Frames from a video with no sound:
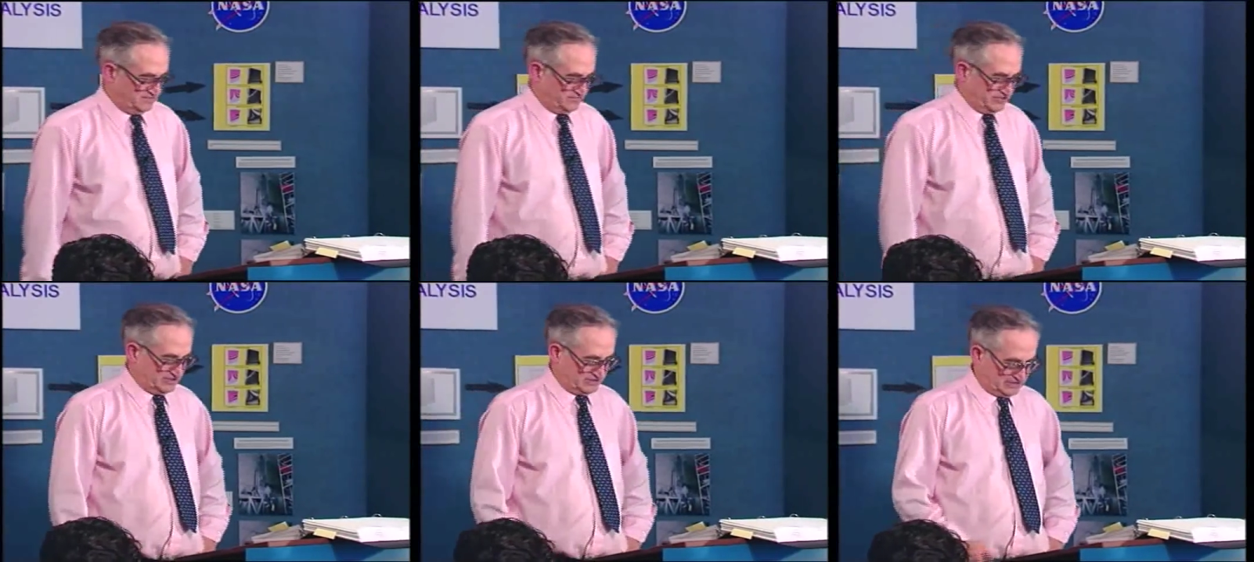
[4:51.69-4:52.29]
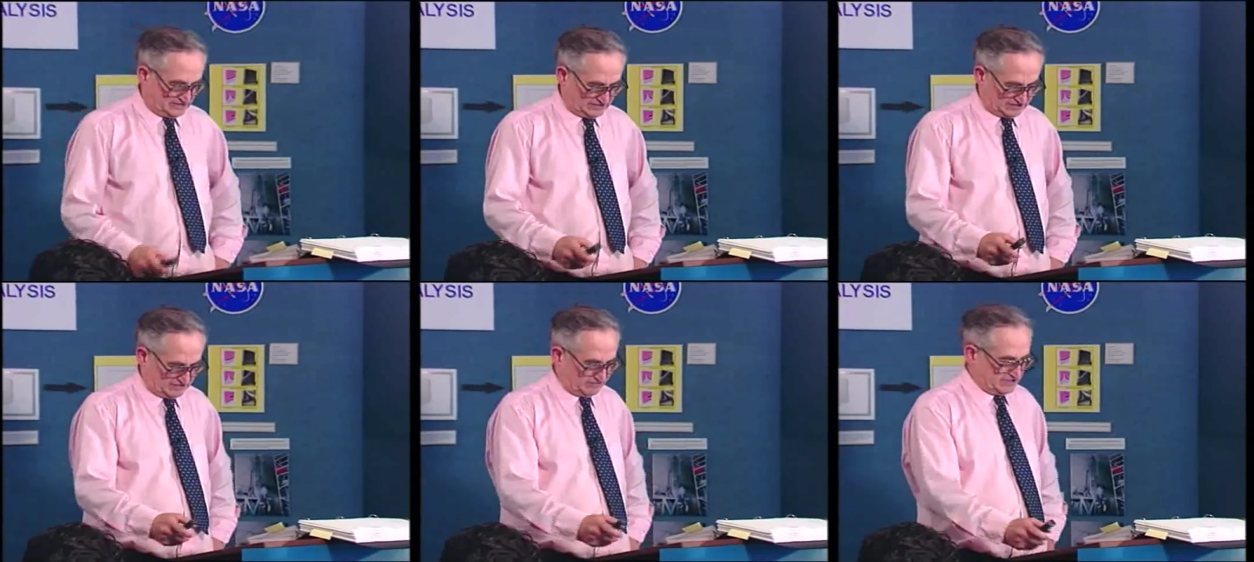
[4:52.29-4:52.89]
but
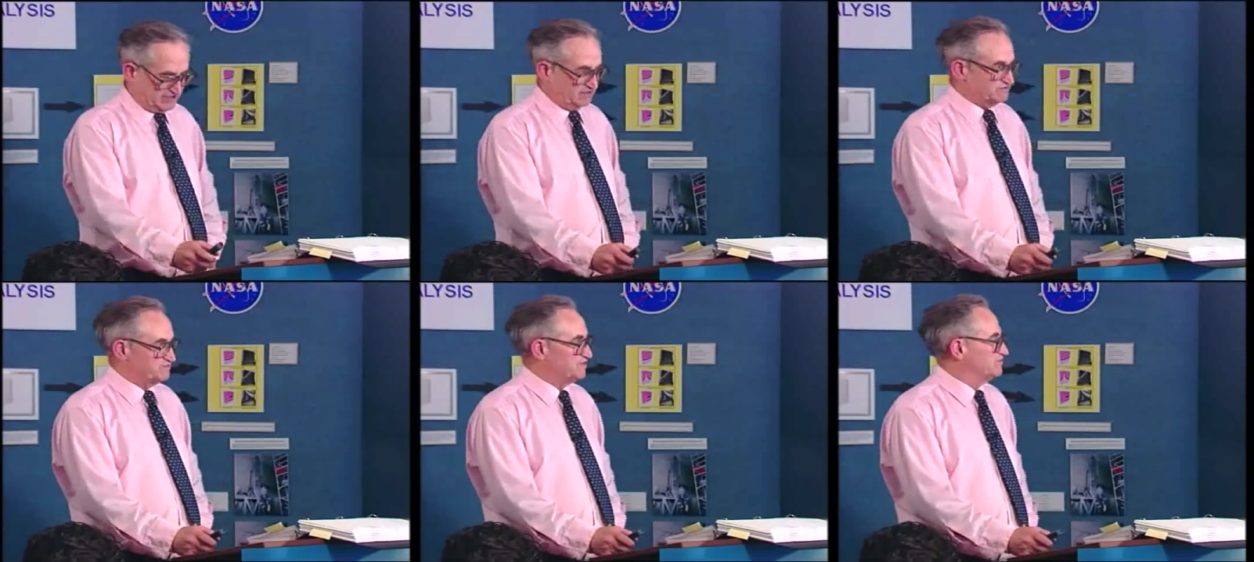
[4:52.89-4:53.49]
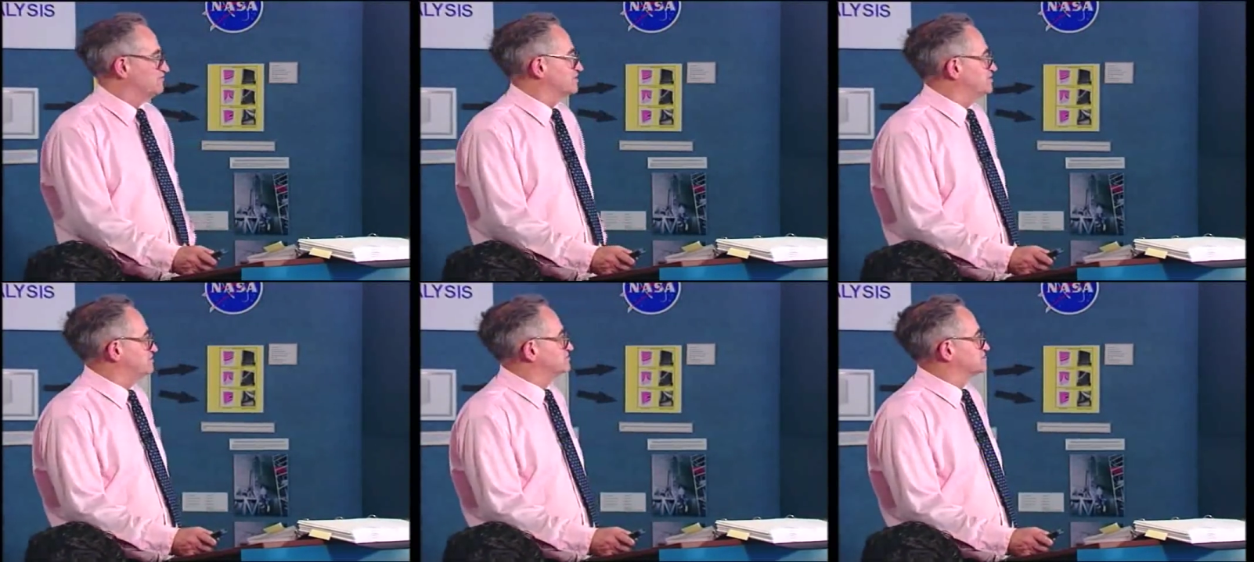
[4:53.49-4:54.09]
sometimes people want to
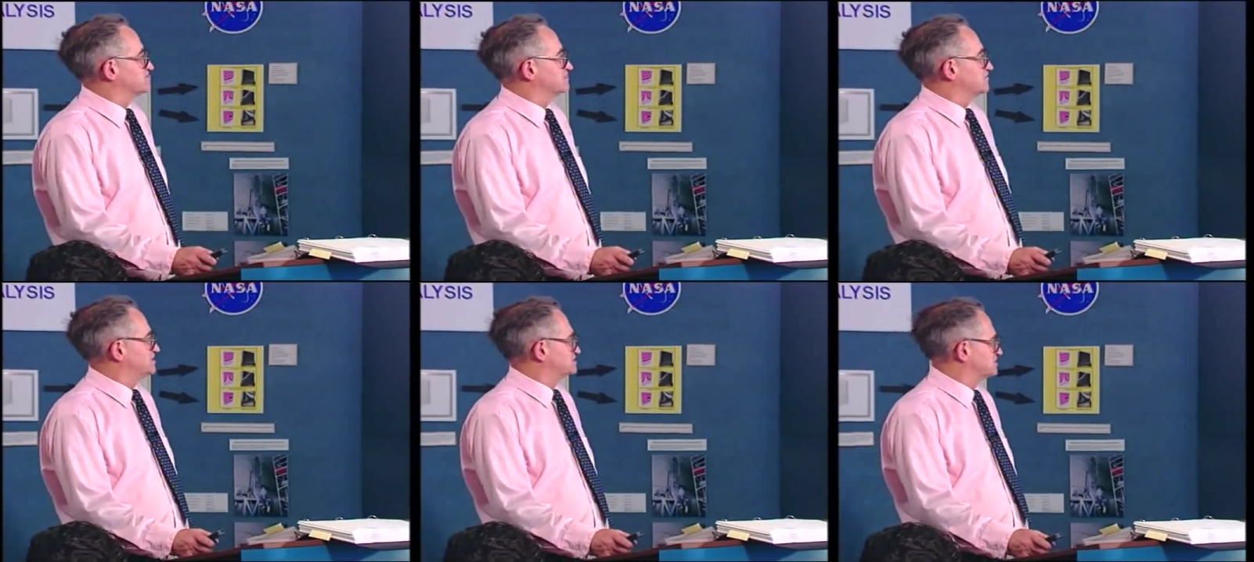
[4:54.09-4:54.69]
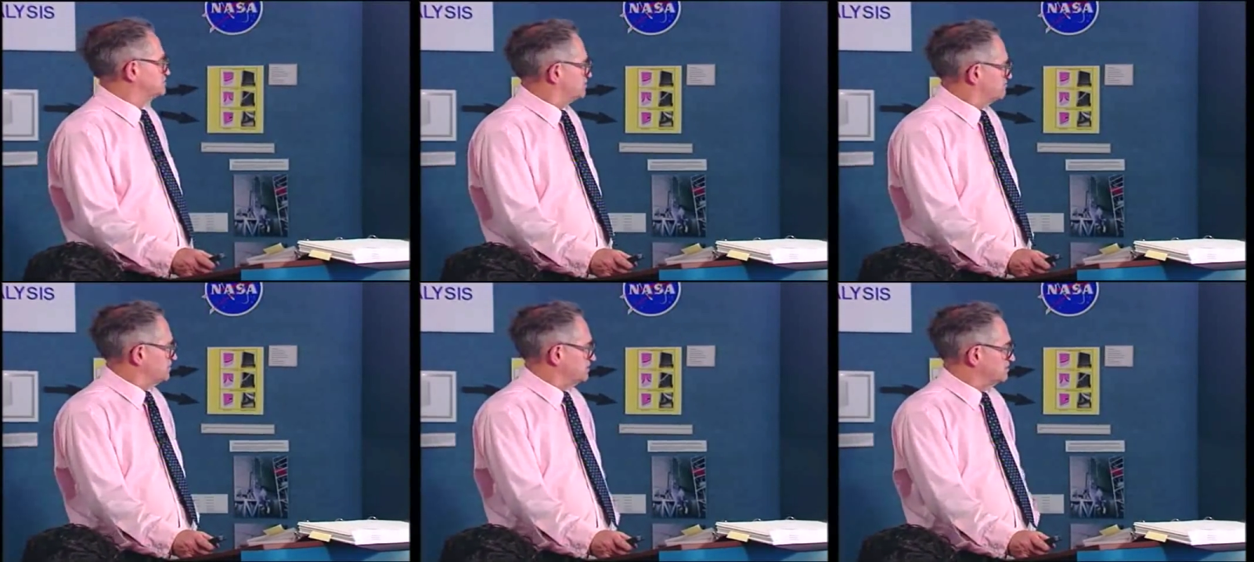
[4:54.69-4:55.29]
use them in ways they
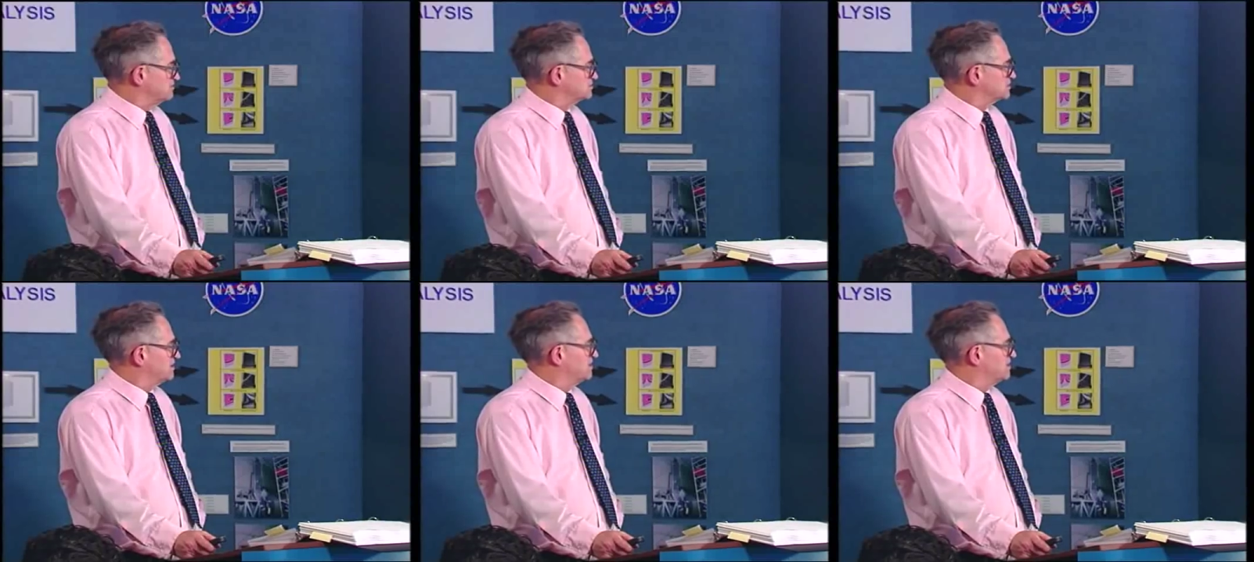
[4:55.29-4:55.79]
shouldn't be used.